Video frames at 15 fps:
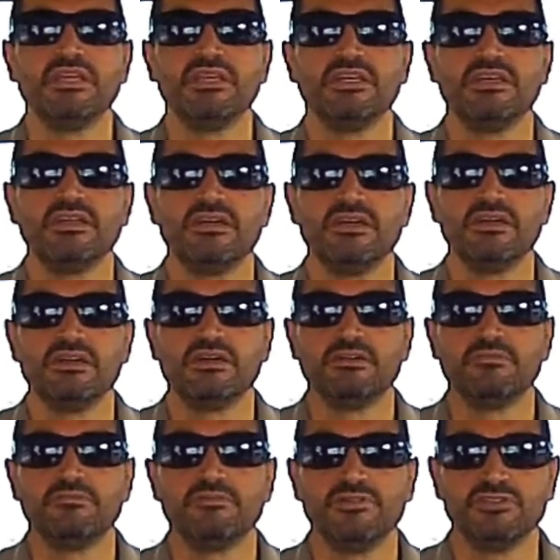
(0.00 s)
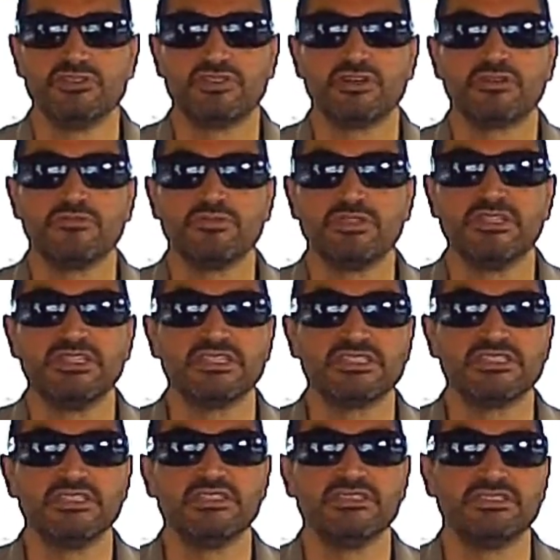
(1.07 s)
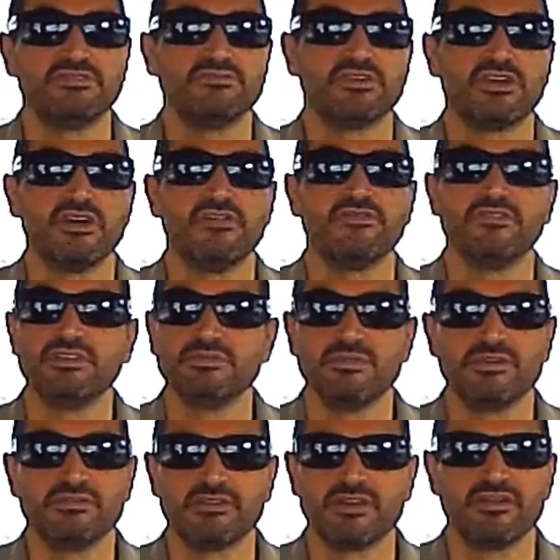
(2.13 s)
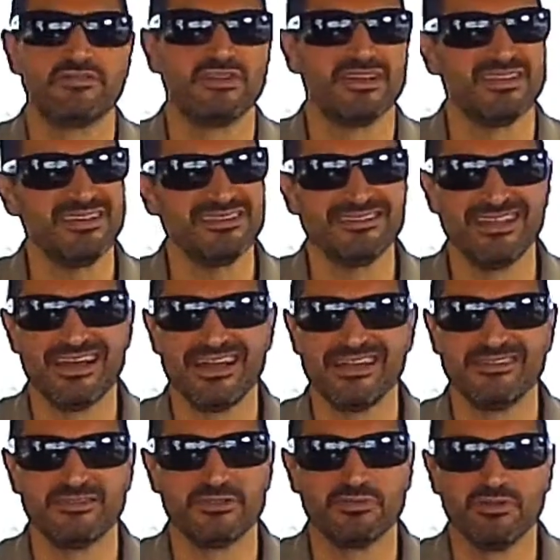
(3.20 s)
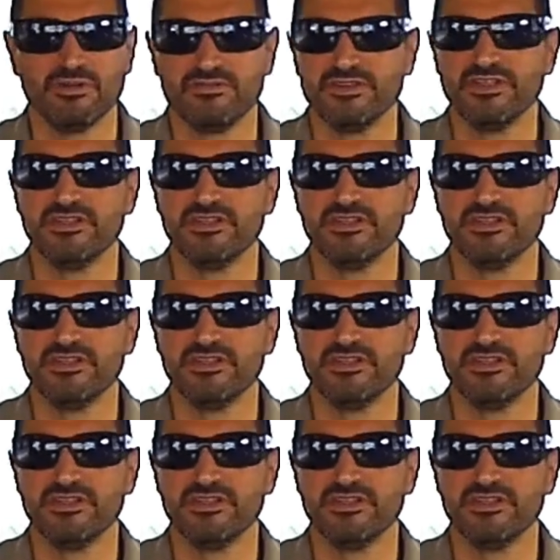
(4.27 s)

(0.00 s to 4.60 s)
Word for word: he, uh, he, struggled with addiction. Is in recovery. He's been in recovery, I think, nine or twelve